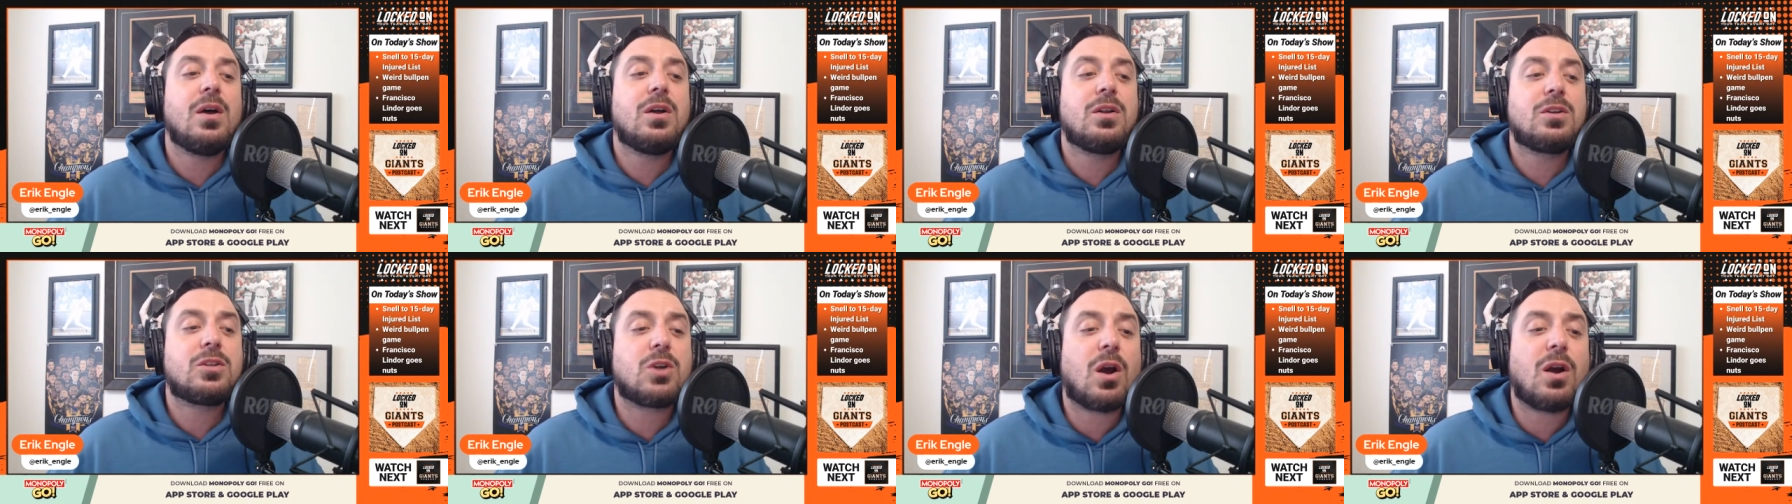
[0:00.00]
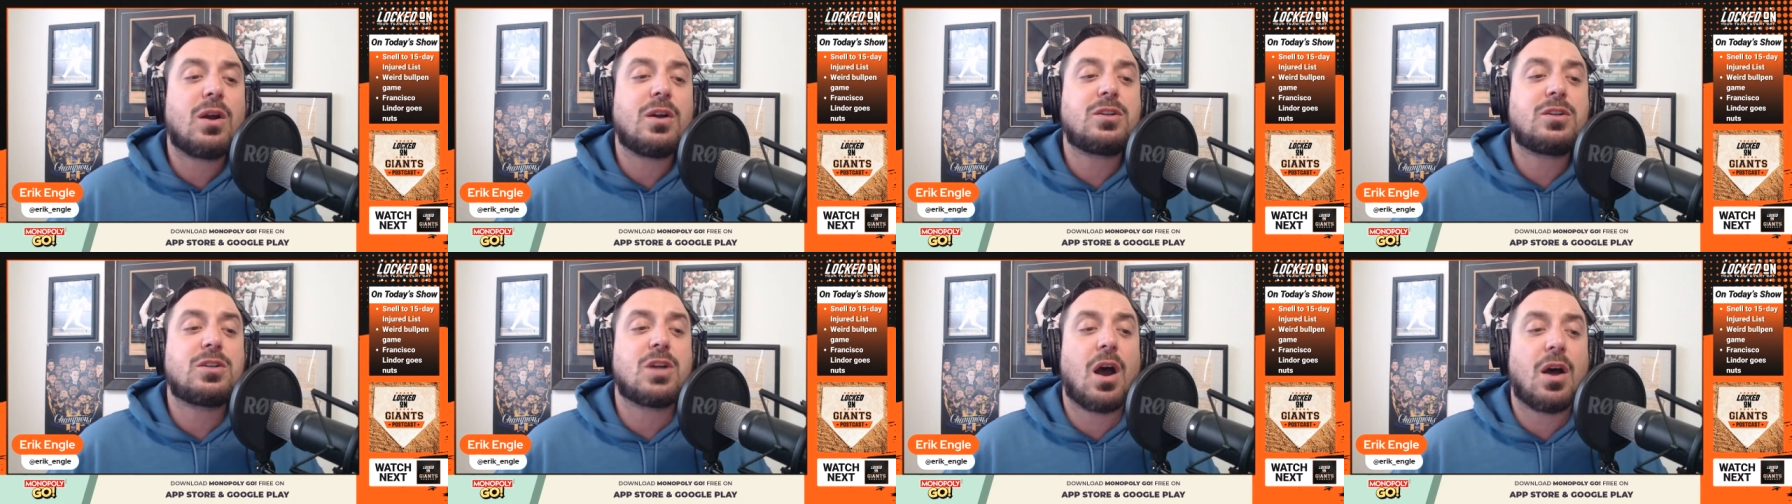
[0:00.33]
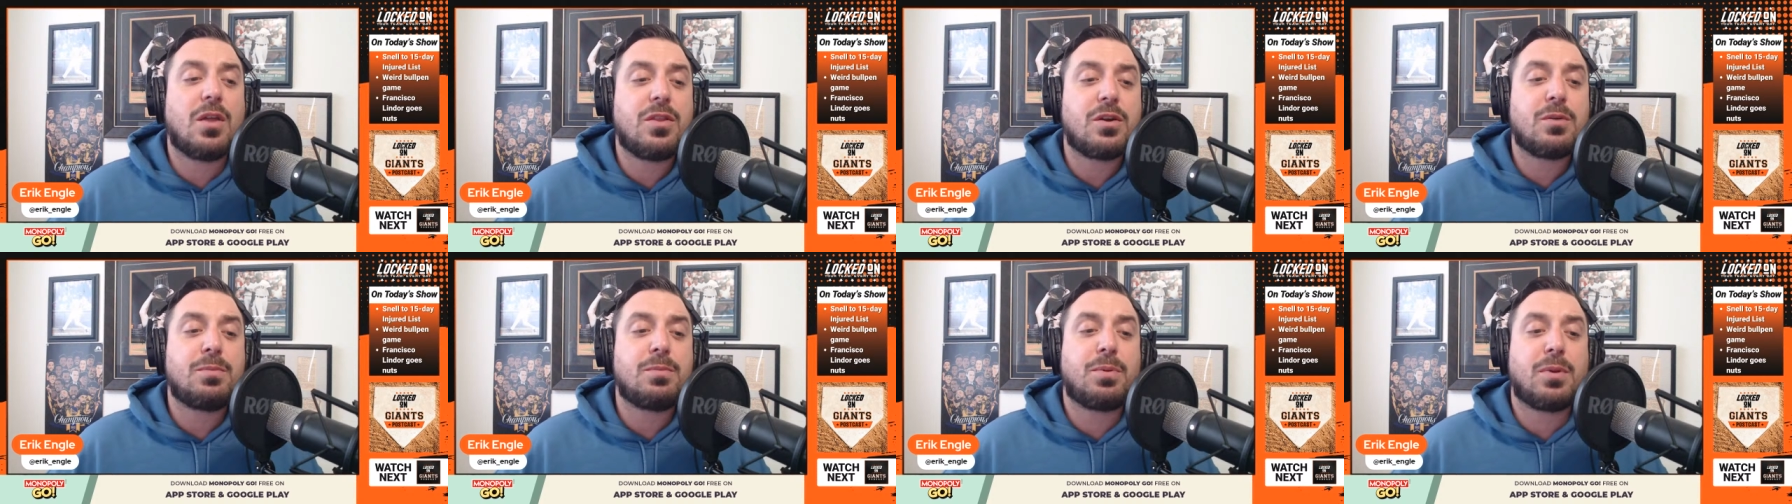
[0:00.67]
charge
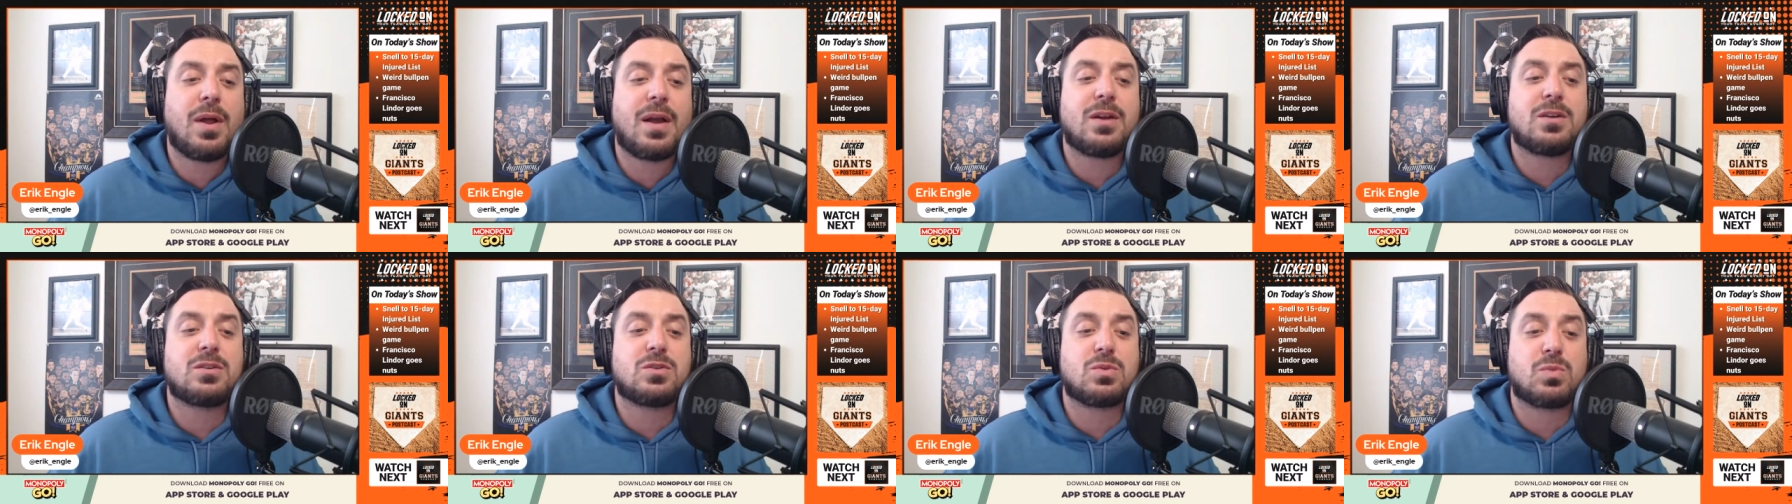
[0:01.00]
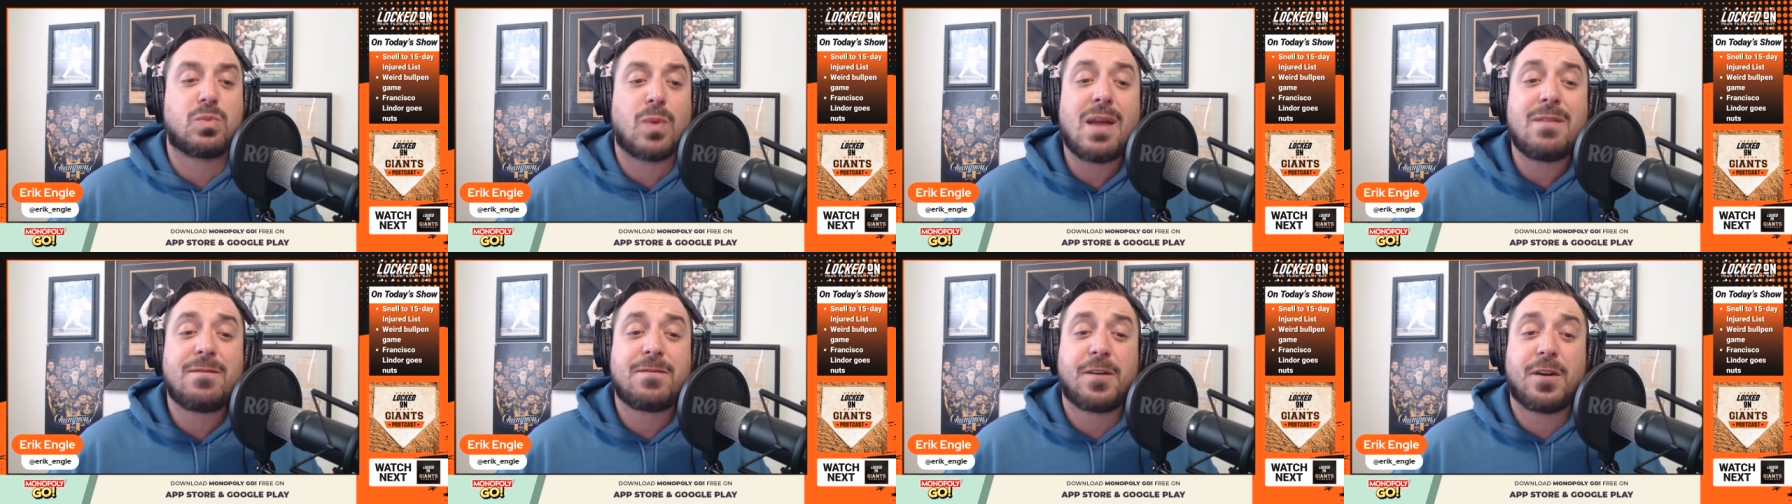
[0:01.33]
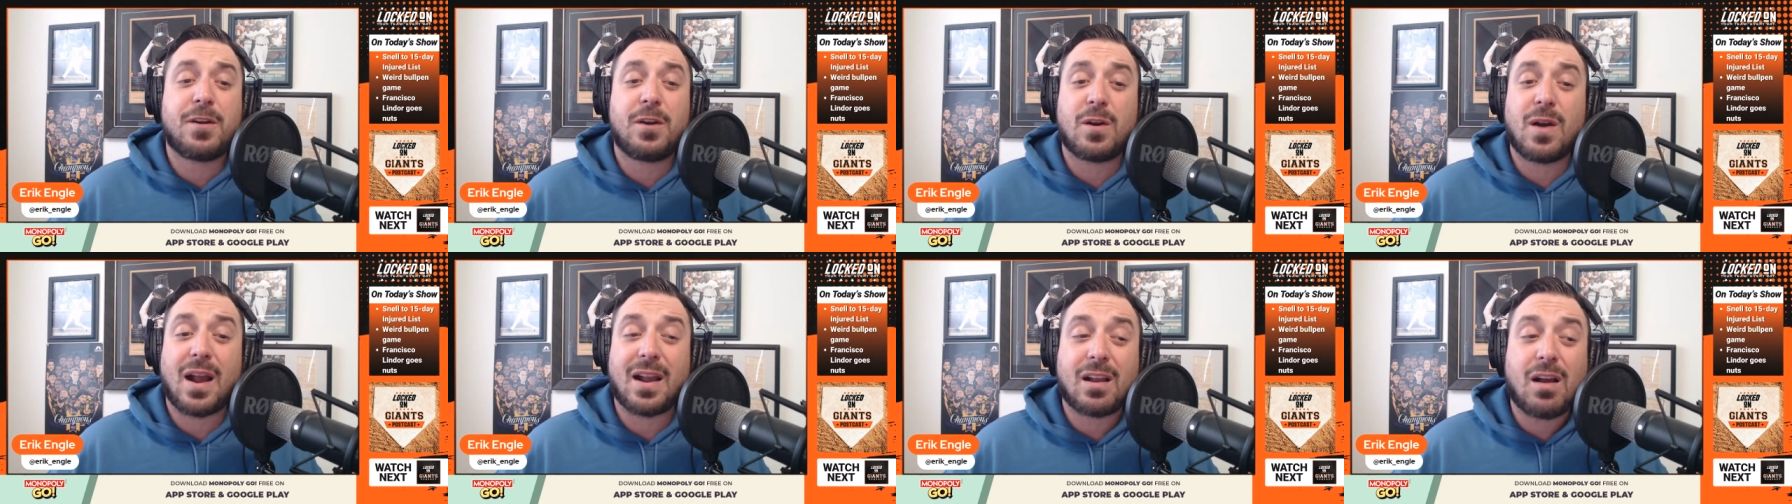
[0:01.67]
other players rent for
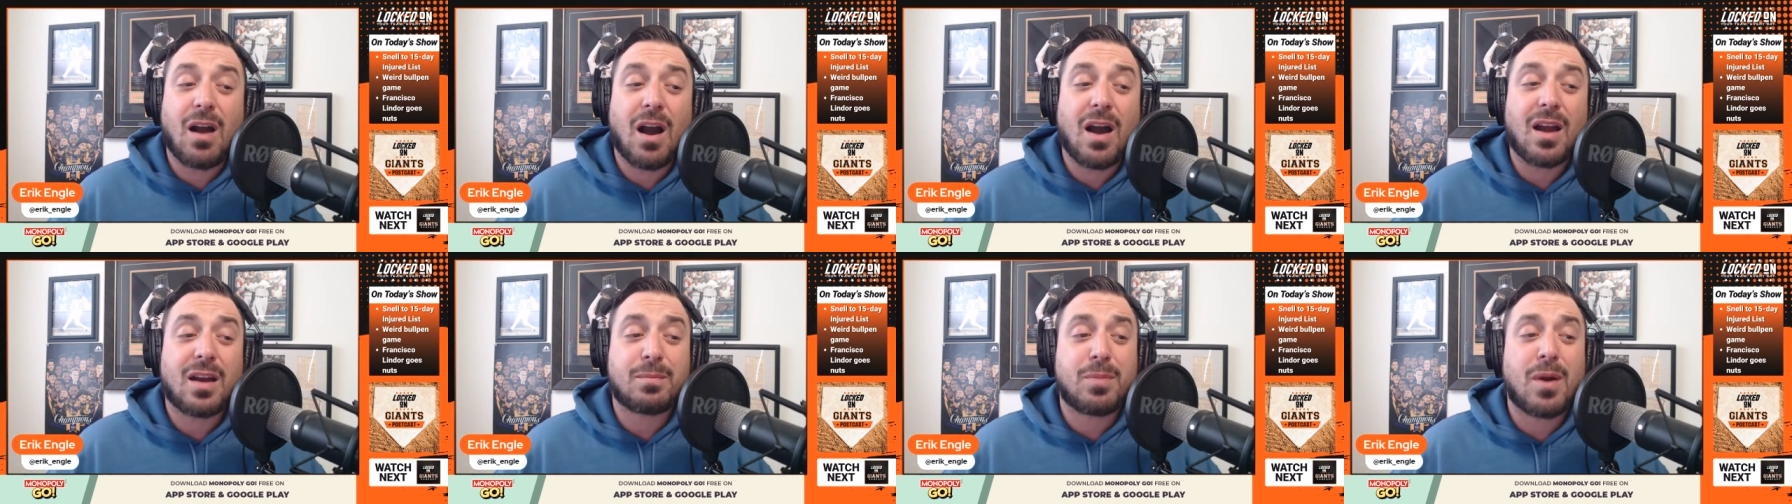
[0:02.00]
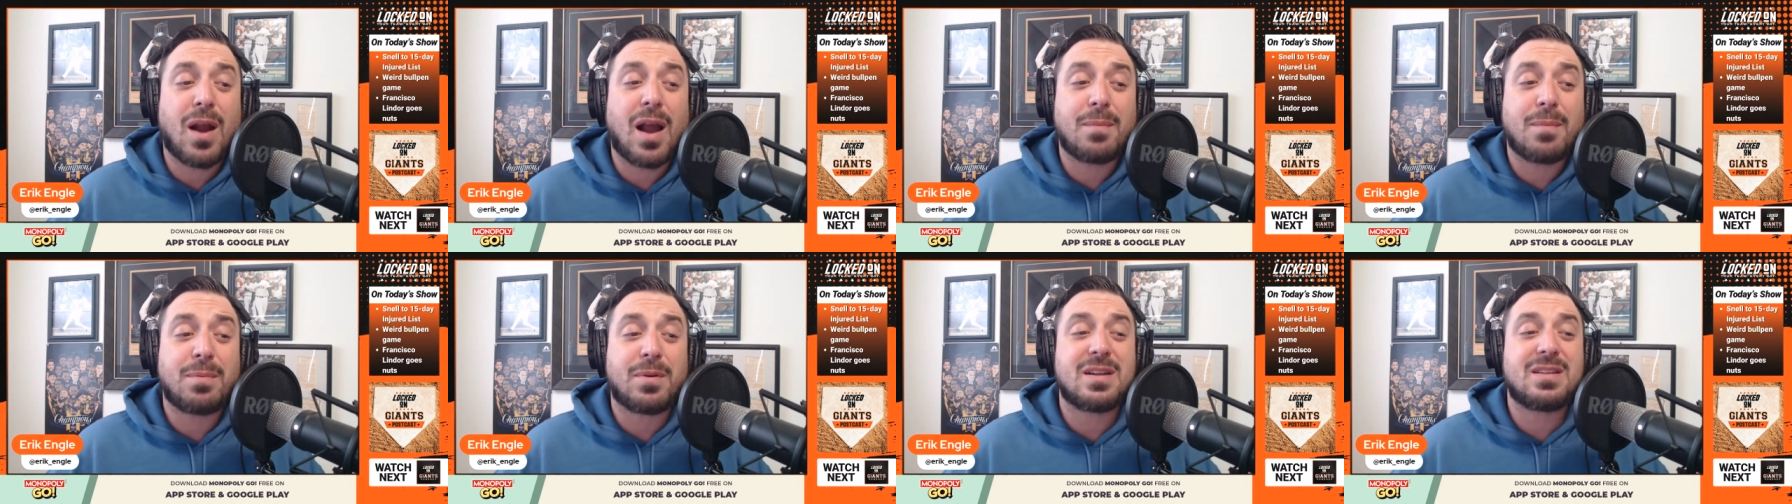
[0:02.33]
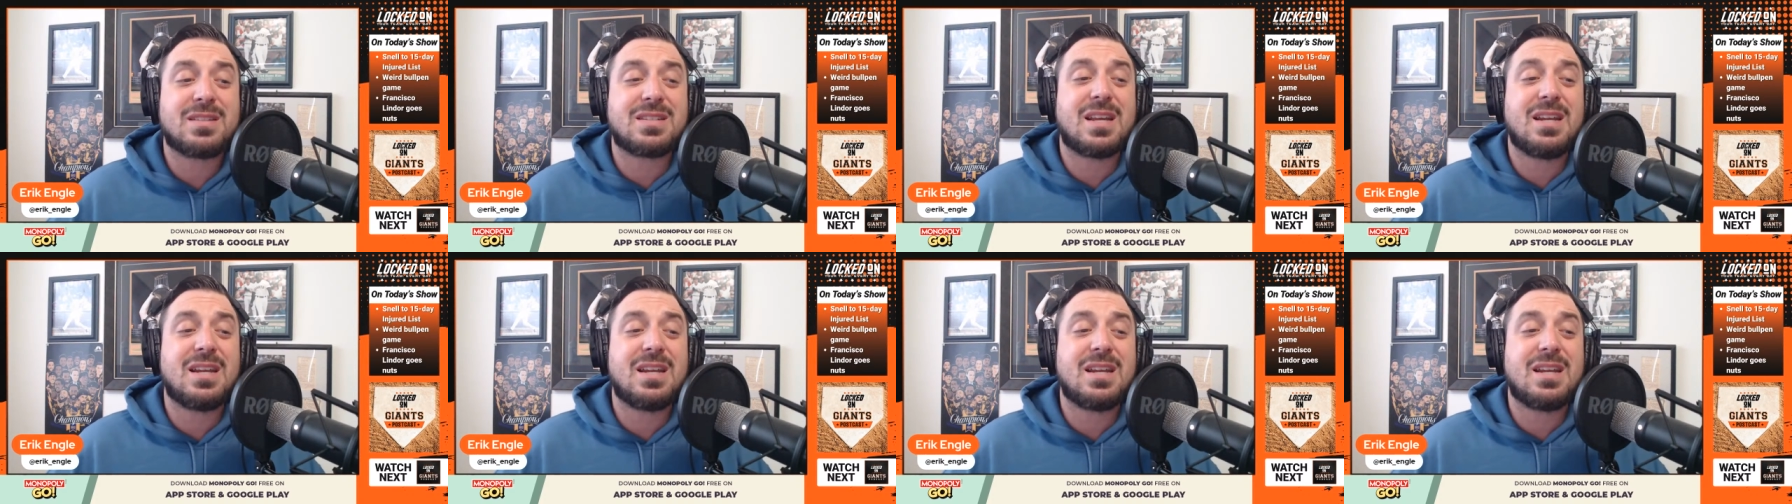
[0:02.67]
your iconic properties,